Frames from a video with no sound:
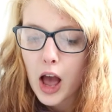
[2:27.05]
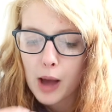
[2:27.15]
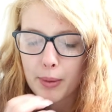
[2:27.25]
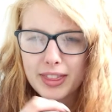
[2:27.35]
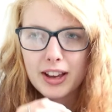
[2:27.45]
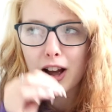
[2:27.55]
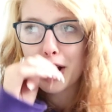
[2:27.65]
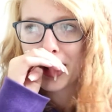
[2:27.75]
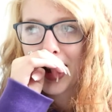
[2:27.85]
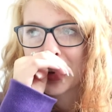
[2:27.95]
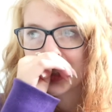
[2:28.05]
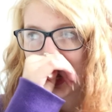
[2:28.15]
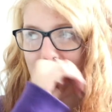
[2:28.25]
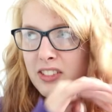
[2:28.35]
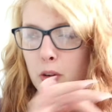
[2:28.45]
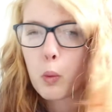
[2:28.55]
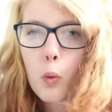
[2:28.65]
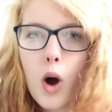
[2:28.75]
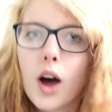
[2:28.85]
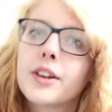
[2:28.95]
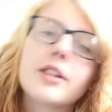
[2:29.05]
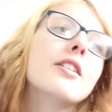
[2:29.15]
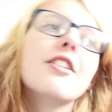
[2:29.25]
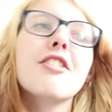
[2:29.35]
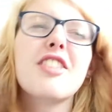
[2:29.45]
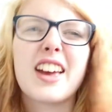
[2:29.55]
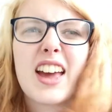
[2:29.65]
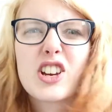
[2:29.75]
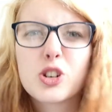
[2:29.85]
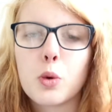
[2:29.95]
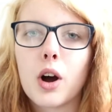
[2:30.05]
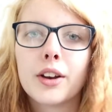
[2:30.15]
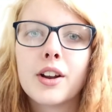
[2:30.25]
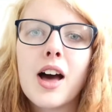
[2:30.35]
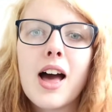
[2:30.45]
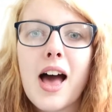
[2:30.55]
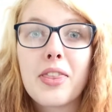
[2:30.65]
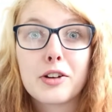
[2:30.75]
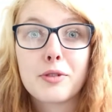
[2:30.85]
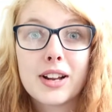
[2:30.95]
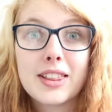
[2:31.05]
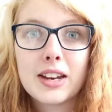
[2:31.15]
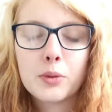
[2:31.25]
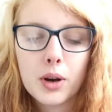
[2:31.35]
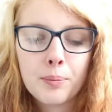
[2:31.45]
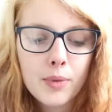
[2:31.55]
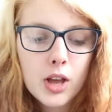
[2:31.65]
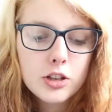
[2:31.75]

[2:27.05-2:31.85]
I think I only actually have one thickish one and then a really thin one.